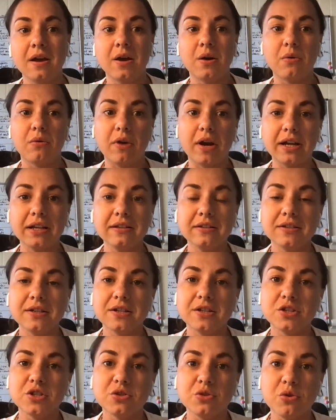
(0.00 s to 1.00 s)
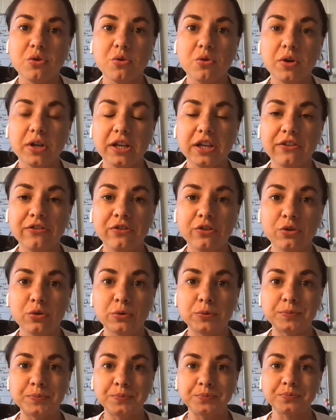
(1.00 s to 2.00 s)
right? So if you
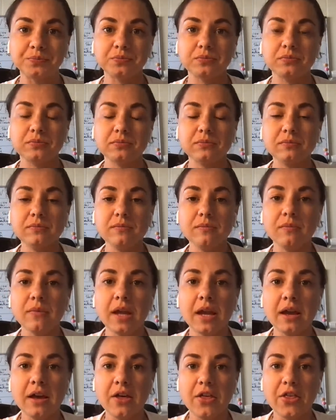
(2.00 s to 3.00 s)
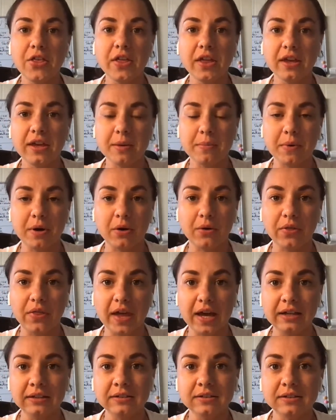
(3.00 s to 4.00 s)
think about
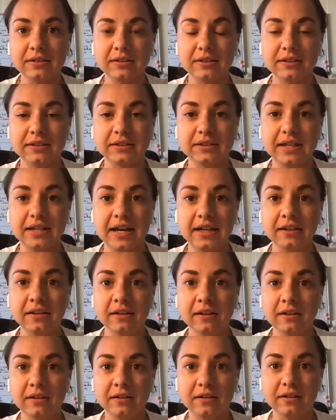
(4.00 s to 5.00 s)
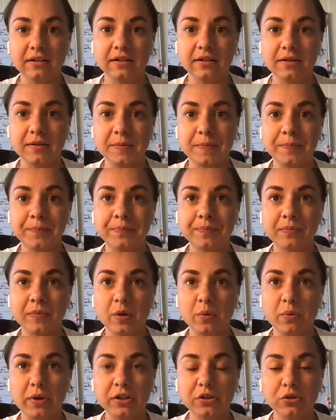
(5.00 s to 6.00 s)
that, and then
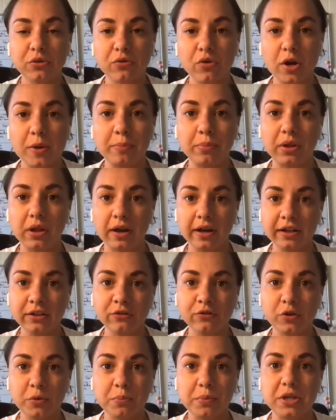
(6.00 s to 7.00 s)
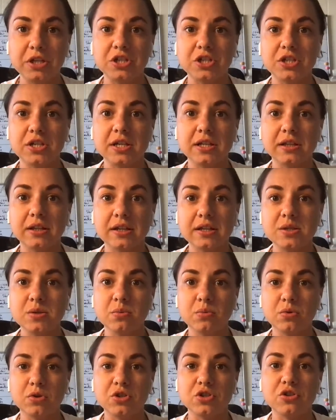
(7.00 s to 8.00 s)
when you were applying for PhD, this
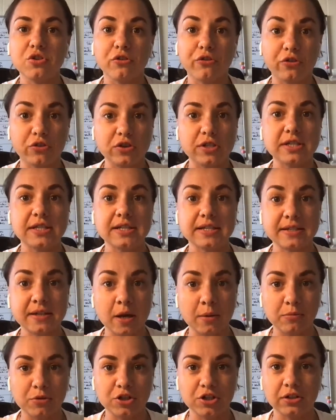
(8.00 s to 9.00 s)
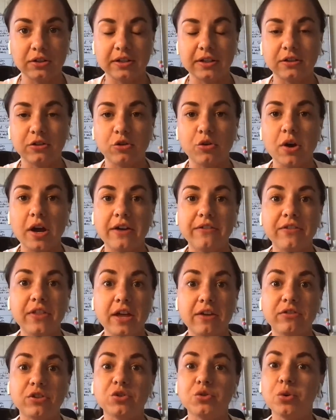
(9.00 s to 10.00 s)
was your first assumption that you have
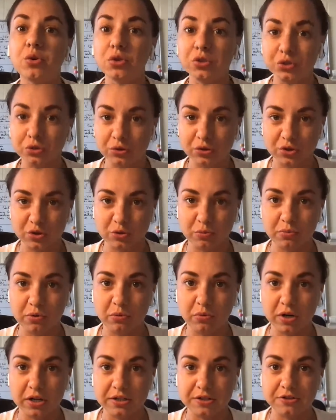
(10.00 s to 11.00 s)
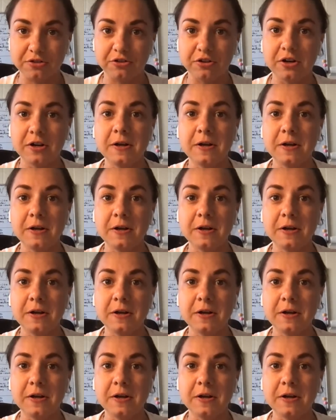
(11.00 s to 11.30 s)
never talked to a supervisor